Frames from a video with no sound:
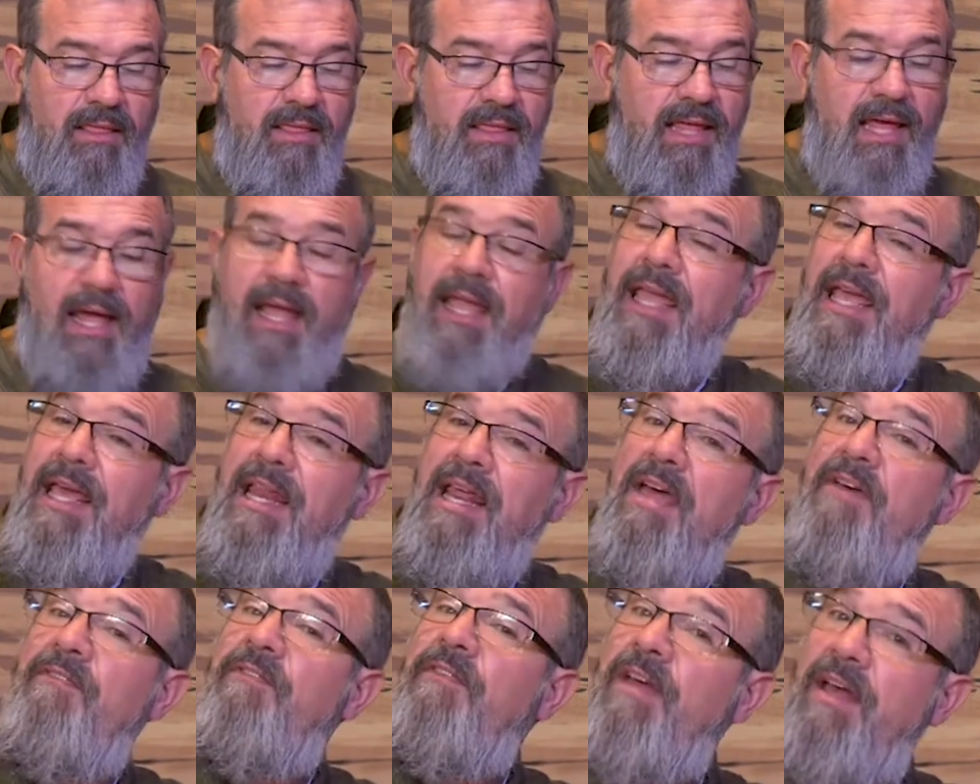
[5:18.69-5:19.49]
the
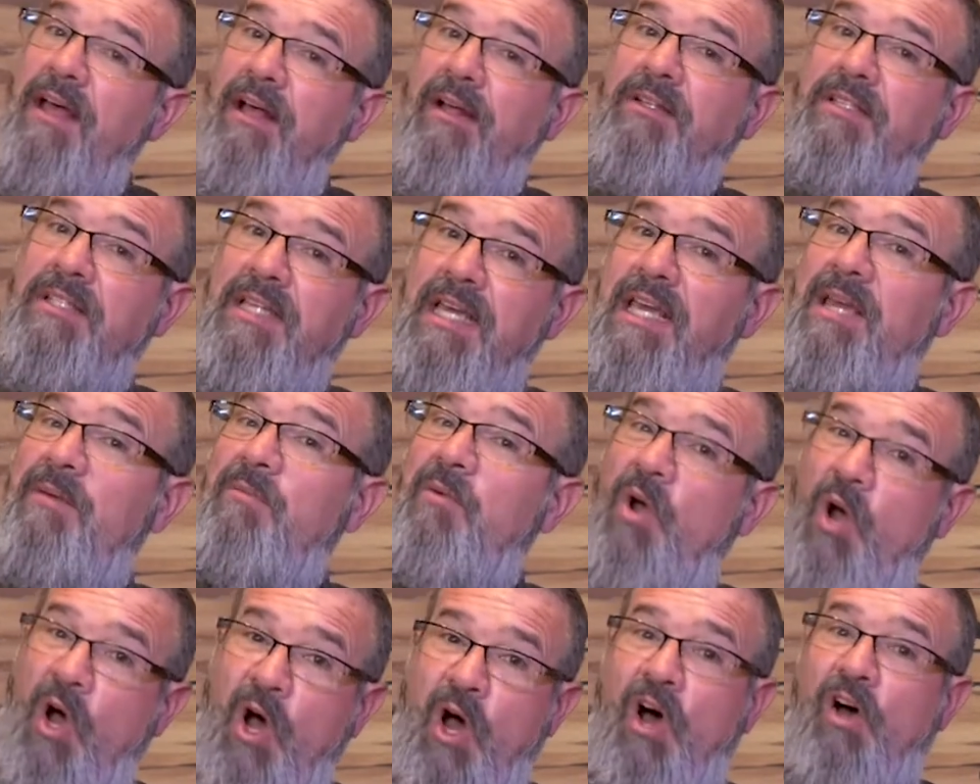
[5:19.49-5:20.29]
NFL team
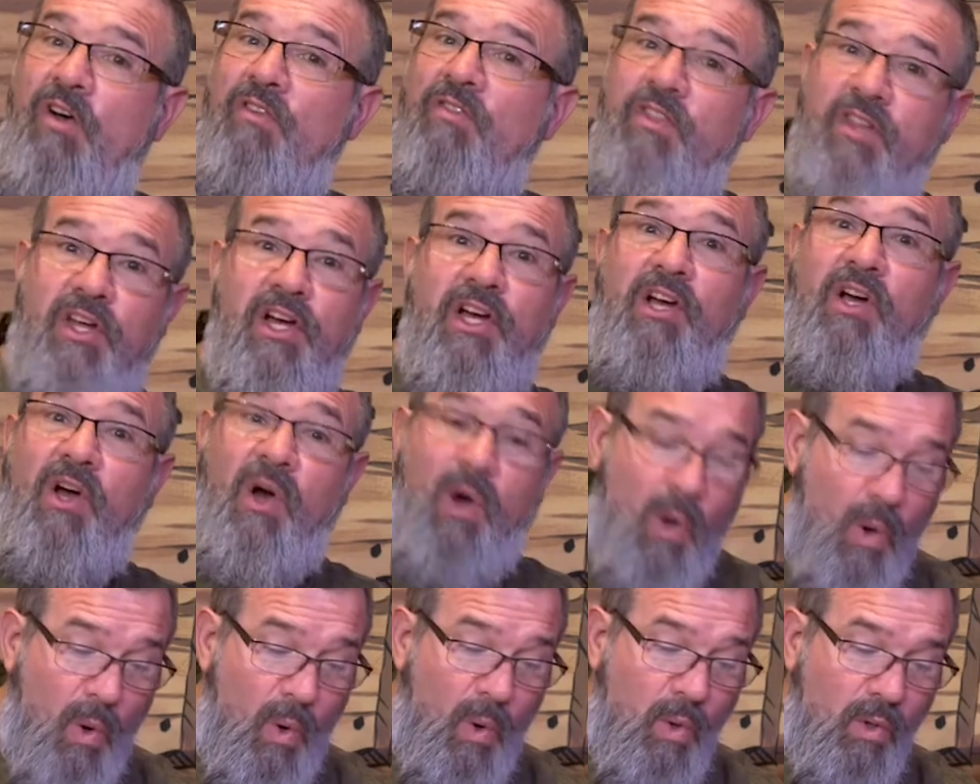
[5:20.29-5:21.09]
called the
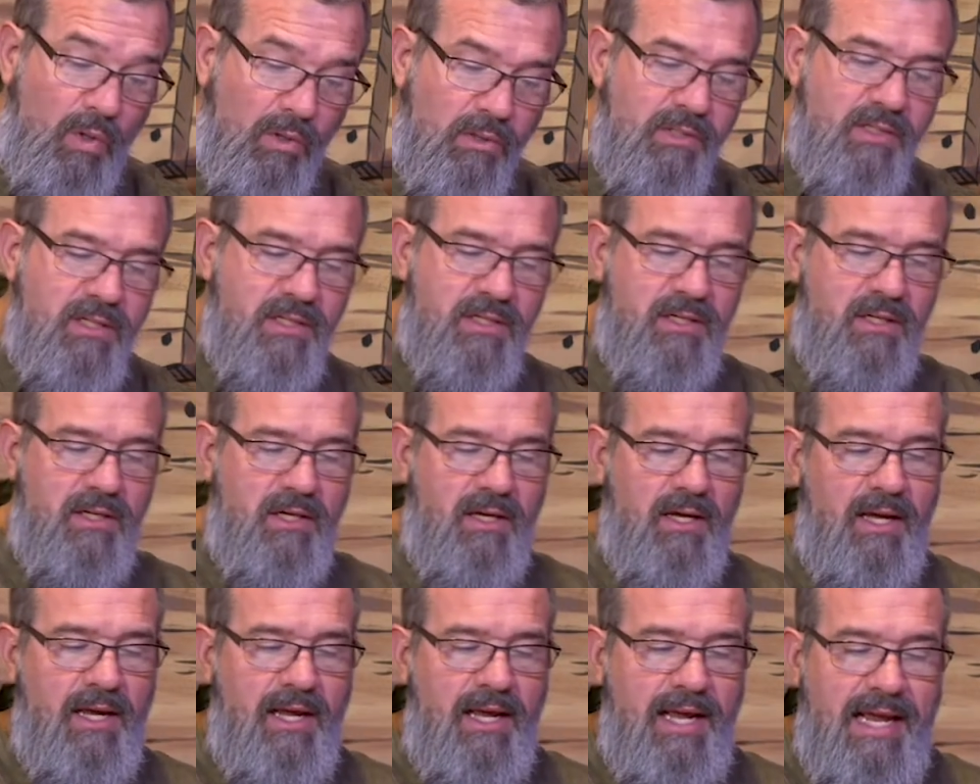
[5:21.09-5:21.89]
Colts
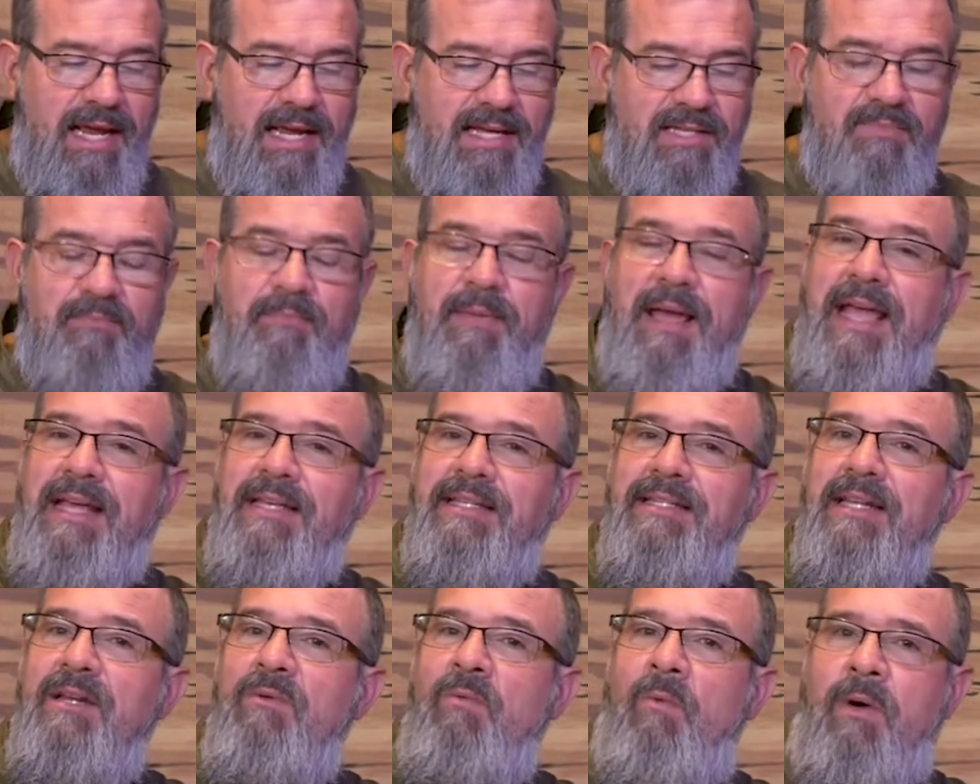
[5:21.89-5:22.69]
is
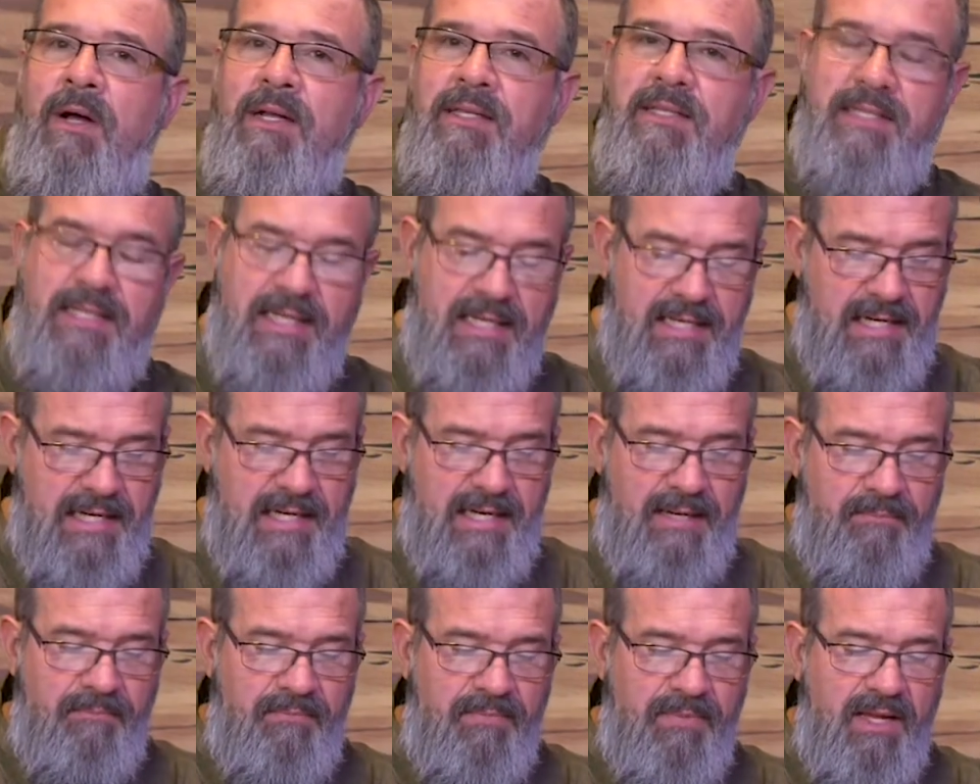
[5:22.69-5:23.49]
based in what
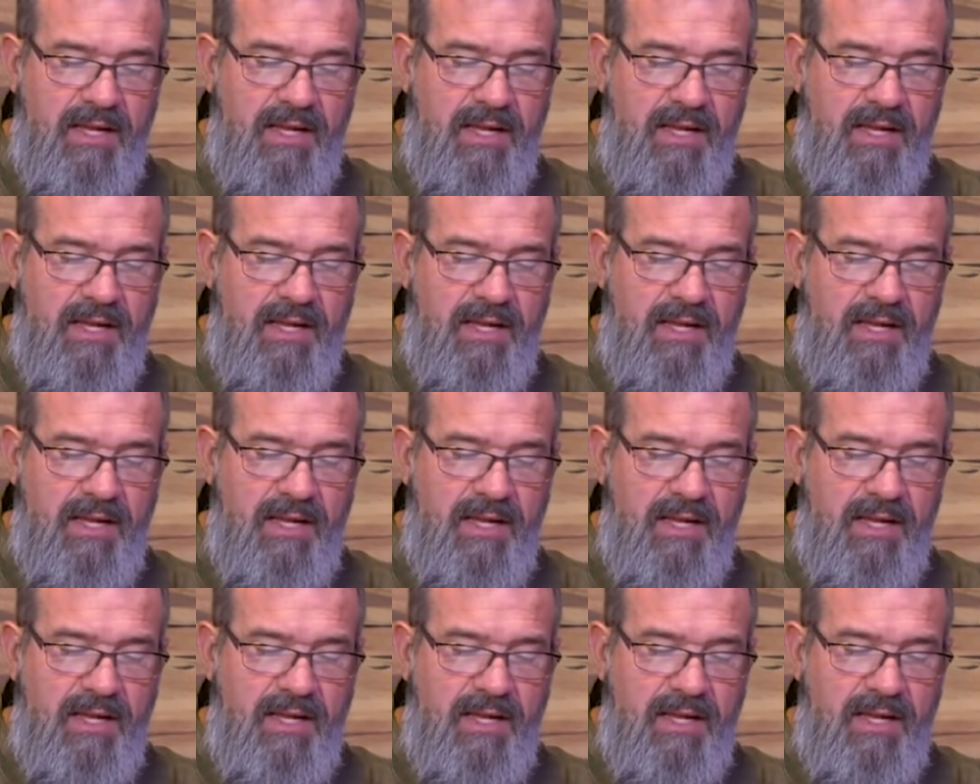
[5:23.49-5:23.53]
city?